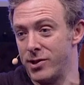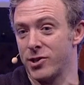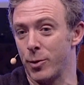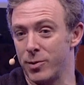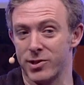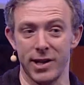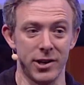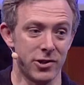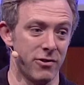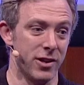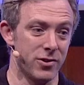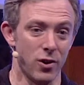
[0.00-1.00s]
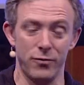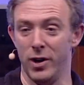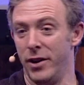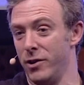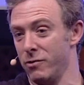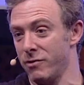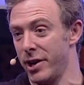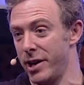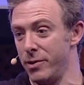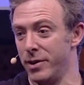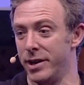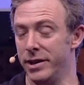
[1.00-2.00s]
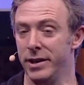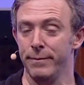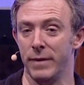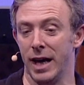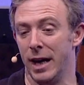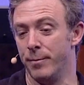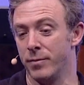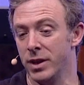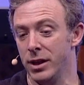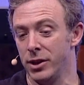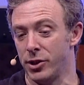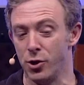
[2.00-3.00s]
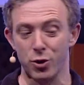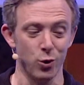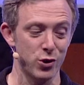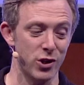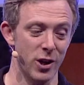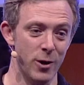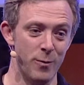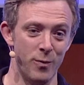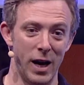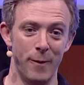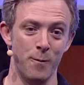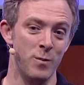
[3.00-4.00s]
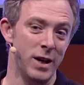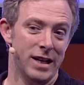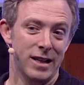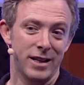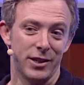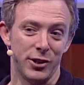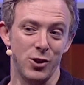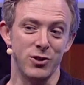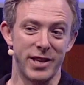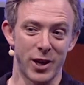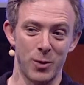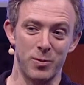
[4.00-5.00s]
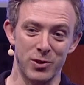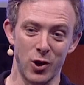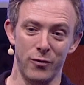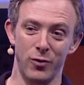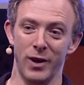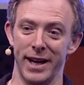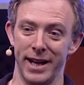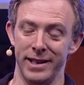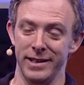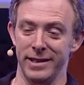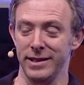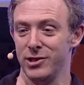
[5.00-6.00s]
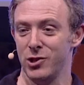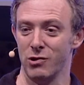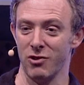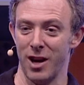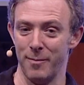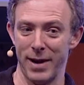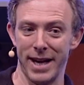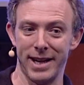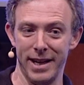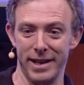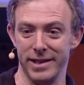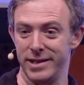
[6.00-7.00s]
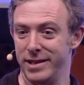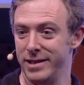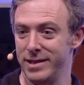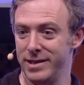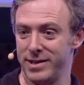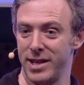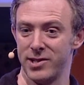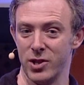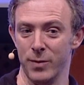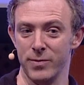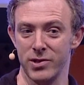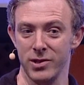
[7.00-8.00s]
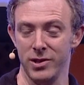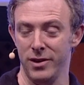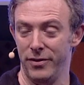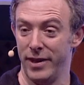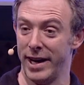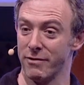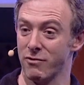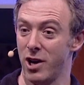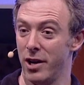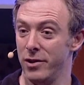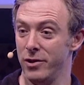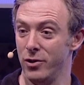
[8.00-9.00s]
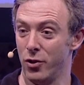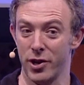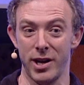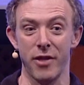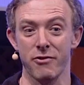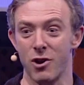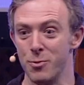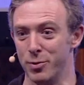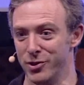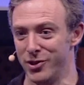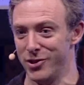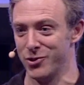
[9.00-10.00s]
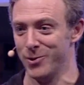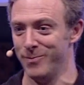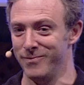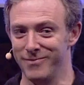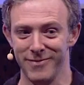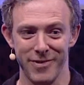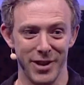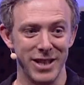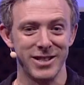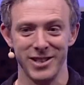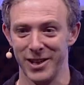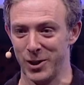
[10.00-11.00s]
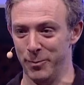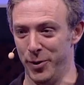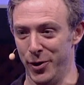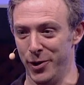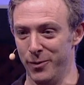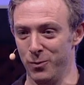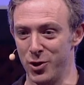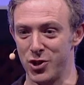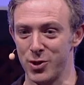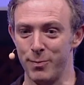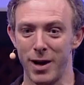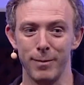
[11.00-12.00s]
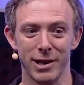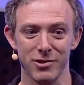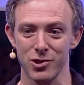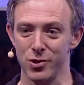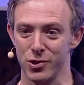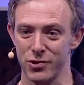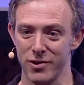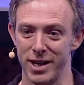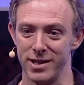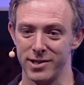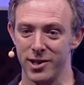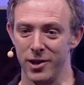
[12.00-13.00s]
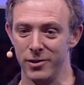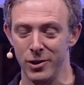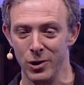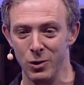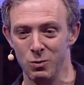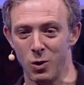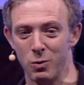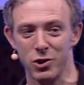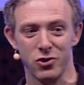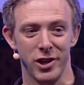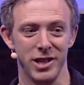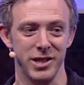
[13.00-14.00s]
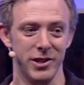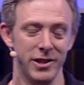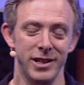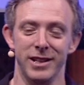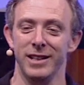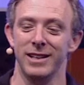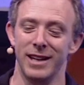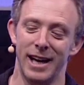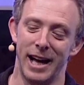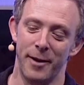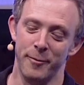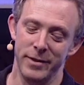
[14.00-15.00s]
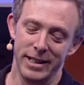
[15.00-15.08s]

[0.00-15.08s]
this open standard to write software that will run anywhere, um, you can also um, use that open software to write backend systems that run on another open system, the internet computer, which is a public resource, right? So what we're trying to do um,